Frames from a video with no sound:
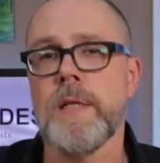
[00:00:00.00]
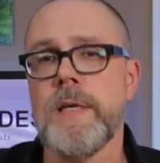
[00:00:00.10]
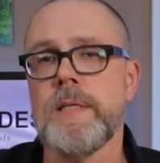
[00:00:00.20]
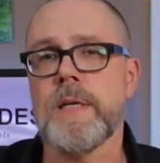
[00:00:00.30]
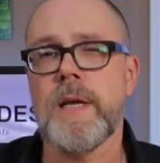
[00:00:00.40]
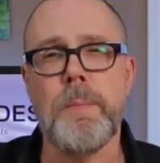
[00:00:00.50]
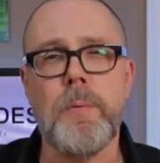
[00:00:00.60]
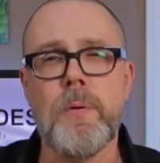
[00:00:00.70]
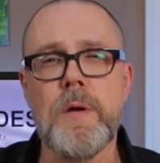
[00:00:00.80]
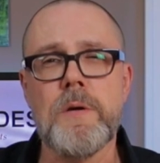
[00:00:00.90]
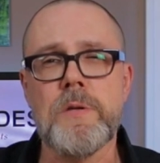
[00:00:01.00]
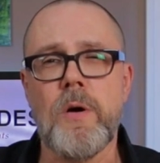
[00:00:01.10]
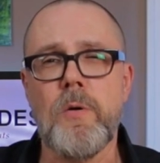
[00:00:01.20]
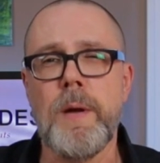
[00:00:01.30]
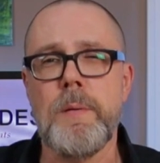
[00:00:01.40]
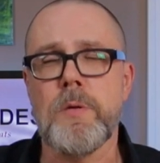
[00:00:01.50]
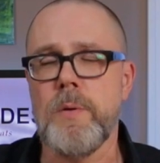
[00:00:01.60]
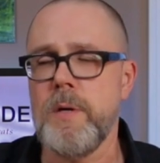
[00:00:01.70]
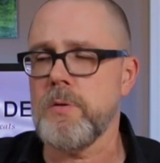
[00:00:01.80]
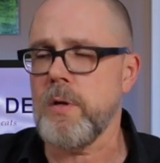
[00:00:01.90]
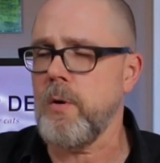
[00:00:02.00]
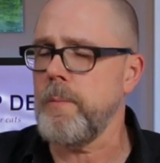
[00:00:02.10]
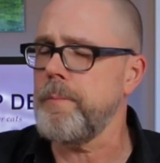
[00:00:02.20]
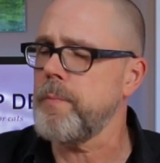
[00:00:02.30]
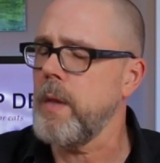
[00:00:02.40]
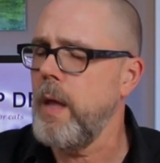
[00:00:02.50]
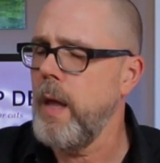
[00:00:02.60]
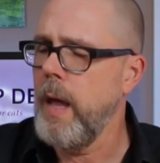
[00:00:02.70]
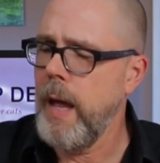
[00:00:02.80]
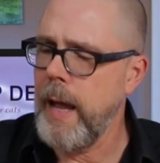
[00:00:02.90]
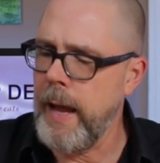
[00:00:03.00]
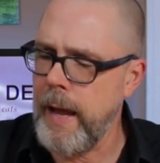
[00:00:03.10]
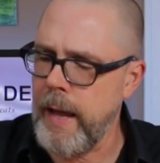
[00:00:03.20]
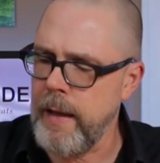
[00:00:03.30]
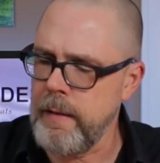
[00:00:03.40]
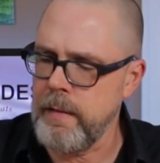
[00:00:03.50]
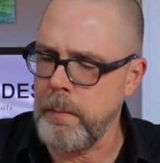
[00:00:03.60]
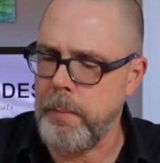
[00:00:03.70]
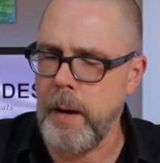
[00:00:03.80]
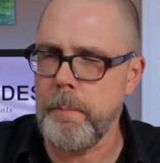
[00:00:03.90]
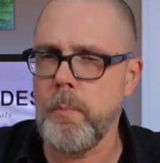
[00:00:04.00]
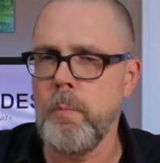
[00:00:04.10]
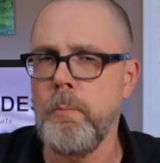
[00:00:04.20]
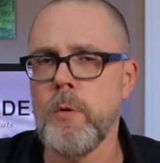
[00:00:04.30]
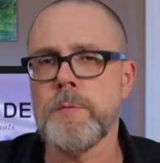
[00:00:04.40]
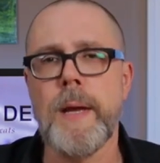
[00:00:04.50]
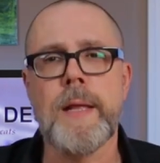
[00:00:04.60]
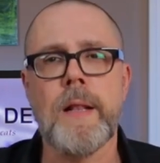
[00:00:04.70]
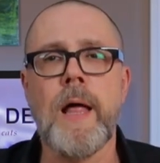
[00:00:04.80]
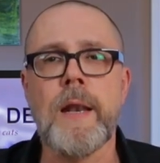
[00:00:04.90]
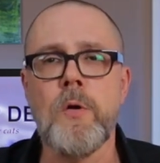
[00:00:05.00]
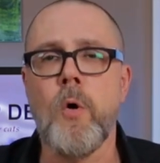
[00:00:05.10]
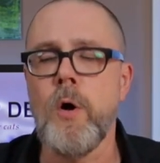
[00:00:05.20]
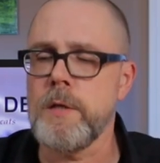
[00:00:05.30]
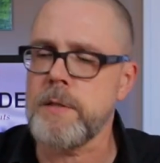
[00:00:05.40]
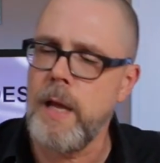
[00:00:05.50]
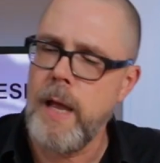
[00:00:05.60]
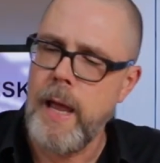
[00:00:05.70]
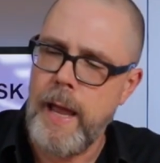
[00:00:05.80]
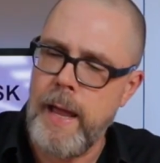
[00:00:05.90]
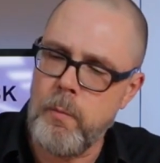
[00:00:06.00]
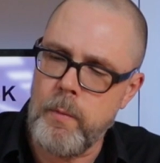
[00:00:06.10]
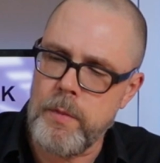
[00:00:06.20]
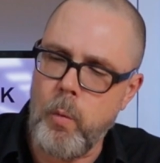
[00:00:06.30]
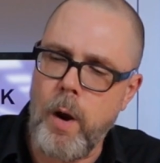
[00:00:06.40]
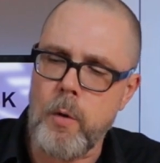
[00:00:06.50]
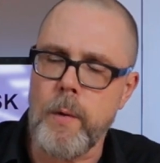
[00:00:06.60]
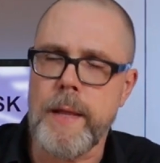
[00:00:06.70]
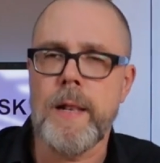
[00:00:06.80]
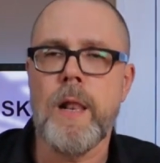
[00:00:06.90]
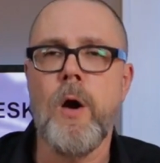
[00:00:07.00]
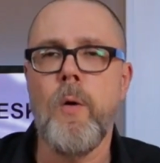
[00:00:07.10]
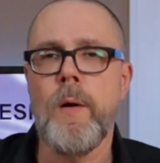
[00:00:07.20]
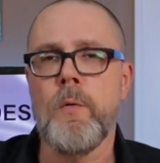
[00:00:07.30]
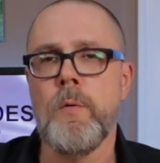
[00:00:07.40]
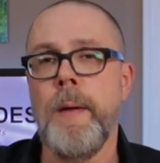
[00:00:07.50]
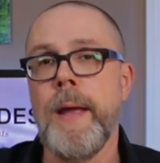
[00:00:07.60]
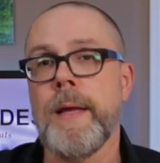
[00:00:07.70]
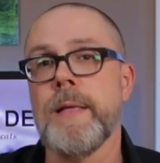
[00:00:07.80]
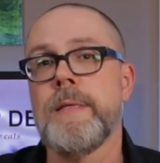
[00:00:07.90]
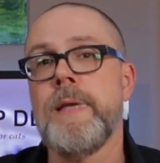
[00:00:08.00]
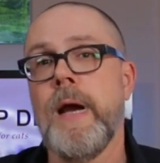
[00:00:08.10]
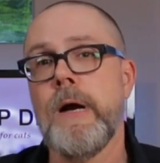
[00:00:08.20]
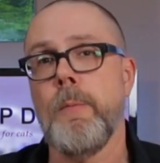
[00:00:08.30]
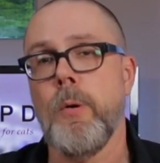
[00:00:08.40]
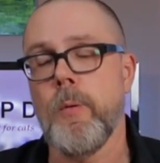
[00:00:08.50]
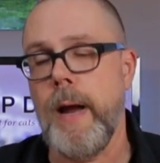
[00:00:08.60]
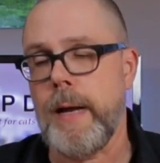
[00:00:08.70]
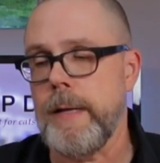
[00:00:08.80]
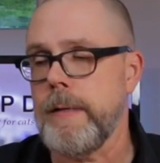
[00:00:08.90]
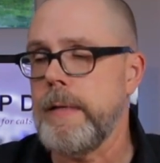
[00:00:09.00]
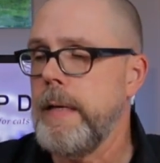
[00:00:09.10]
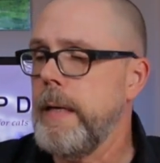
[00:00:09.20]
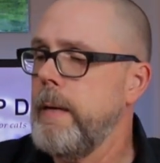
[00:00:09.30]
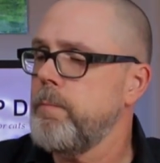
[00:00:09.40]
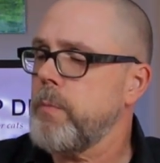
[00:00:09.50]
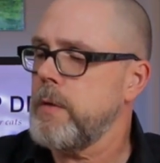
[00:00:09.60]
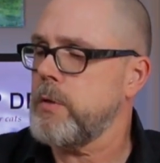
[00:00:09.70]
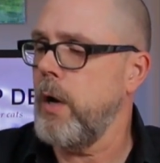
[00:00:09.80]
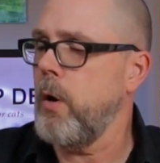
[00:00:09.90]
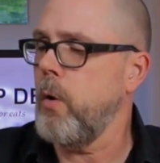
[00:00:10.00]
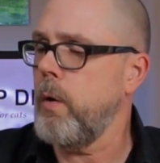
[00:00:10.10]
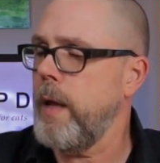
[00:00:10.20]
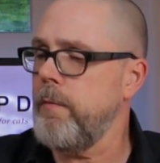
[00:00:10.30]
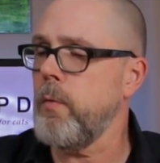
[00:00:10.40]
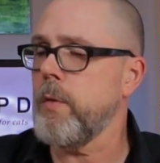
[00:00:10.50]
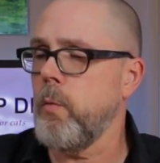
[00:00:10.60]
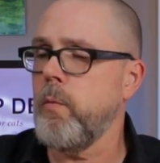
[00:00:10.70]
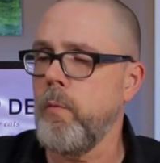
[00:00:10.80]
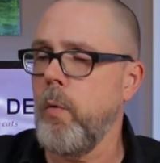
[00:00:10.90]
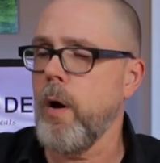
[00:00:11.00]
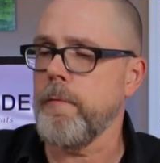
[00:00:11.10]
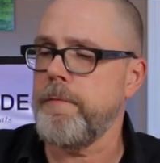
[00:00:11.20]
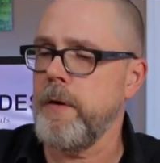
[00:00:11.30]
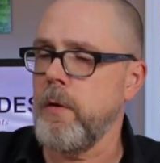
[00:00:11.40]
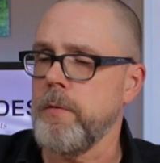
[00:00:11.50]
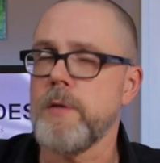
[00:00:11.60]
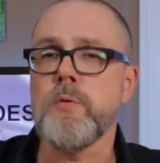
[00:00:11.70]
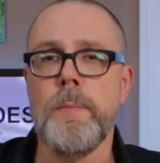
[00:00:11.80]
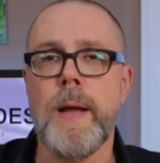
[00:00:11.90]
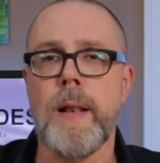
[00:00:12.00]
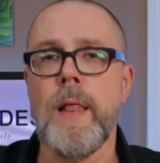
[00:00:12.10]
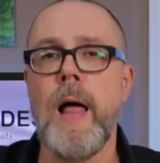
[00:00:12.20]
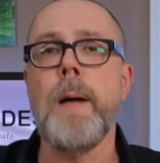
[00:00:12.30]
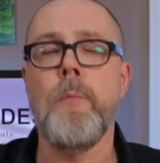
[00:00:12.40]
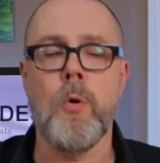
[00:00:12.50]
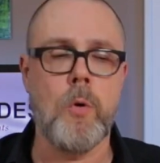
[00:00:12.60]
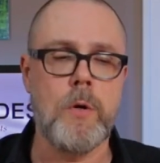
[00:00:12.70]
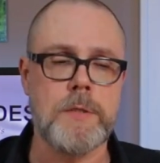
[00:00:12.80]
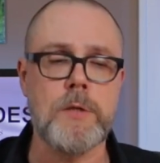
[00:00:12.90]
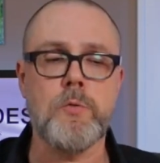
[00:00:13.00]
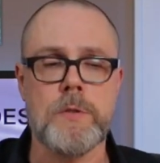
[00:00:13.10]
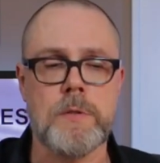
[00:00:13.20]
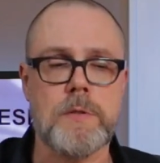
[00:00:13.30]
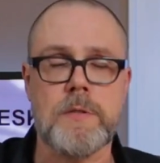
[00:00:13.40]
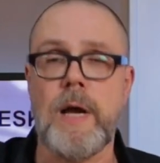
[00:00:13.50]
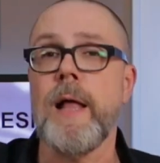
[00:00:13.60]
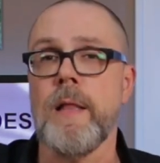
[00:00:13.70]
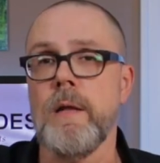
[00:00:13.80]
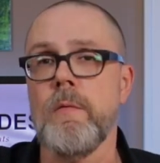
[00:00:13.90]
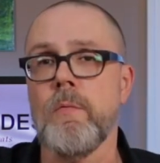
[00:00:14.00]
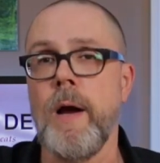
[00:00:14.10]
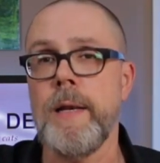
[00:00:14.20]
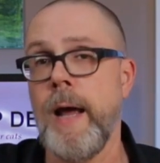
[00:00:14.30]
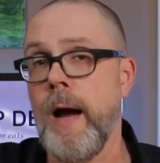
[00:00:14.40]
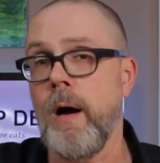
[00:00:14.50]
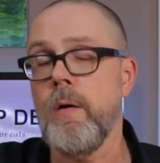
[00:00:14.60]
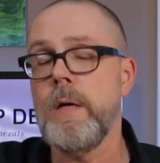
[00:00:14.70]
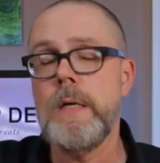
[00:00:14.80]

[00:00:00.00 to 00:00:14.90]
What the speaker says: at least a couple years old, maybe 3 years old, and the pump was making a lot of noise, and when the water would get low, it would make a terrible racket. So even with the water filled, this one made a lot more noise. This one's silent right now,